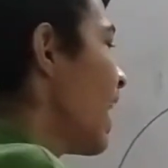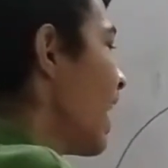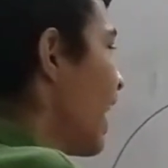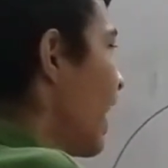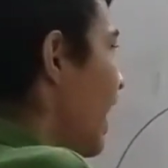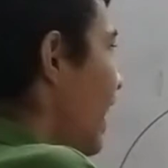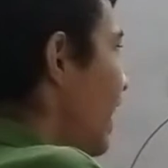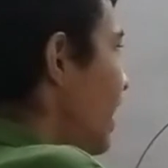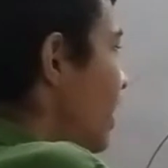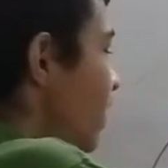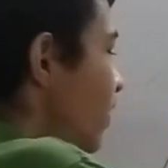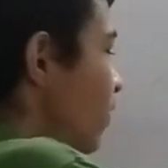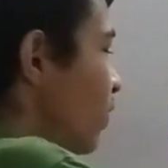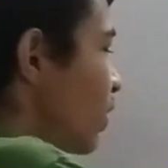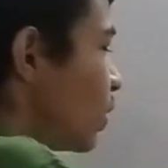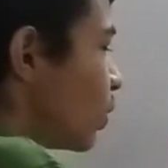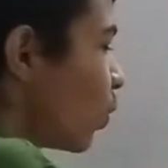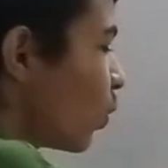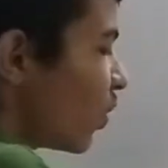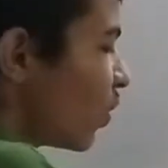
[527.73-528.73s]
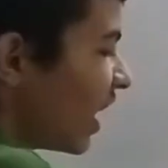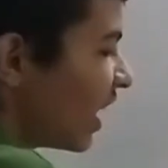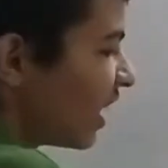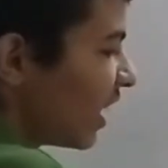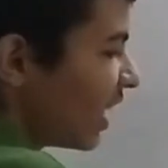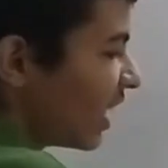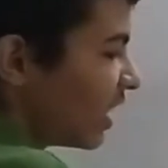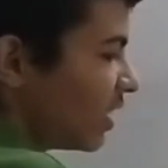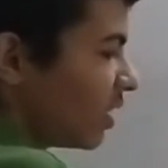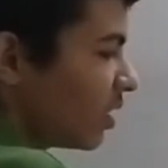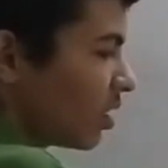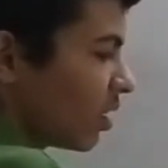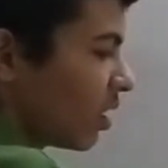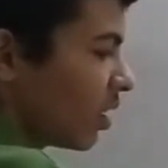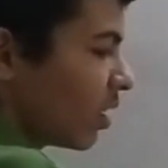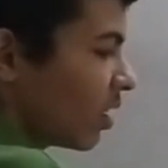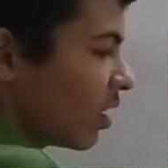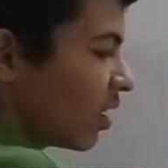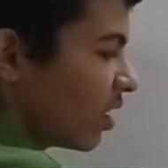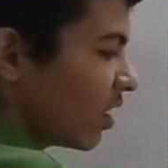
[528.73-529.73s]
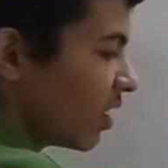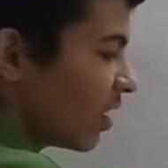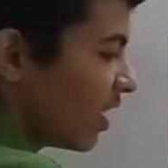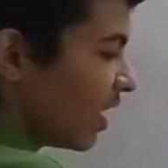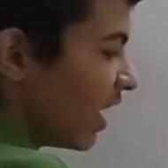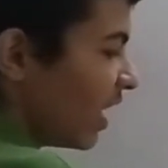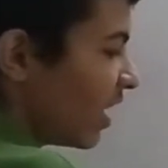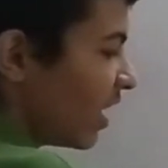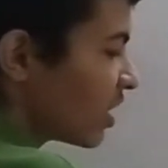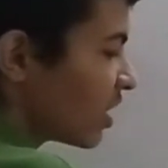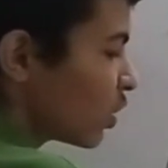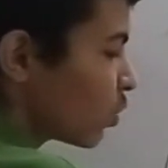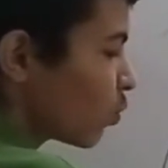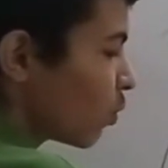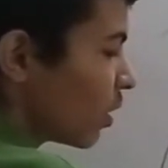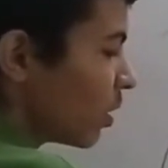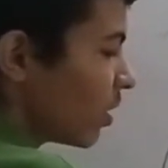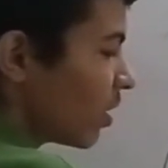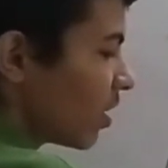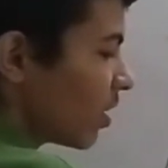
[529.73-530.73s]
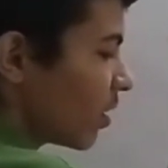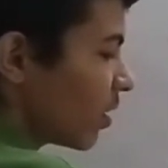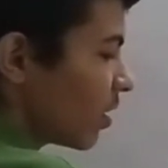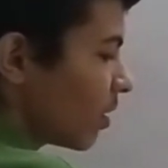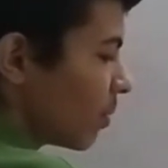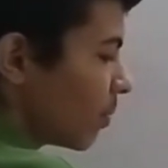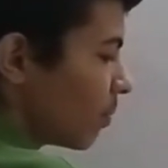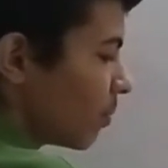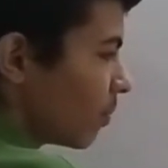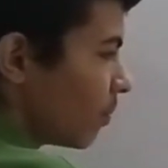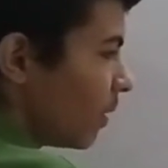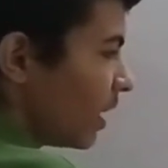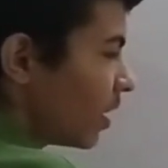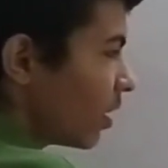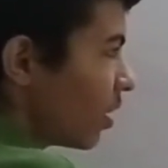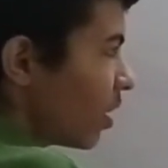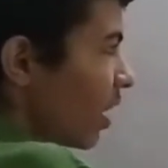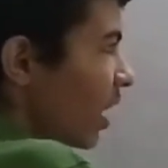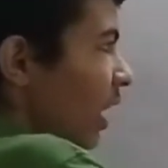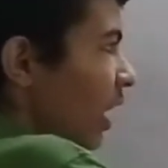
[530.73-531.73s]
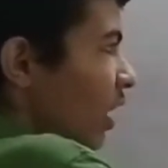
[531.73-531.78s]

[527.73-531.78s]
and we know that its radius is 1 meter.